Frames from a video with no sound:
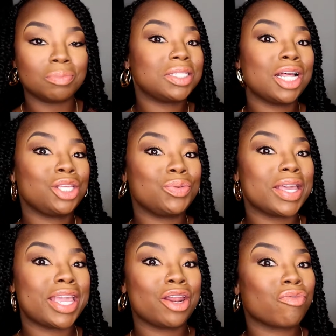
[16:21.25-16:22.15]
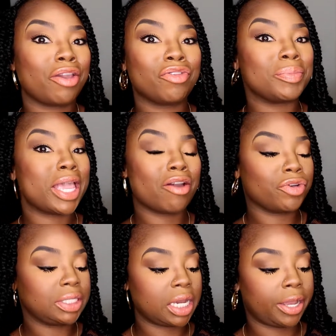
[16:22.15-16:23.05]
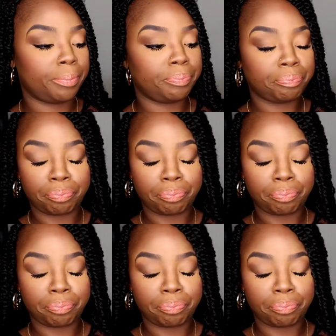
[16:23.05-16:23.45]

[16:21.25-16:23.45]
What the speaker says: I'm telling you, they get it right for me every time.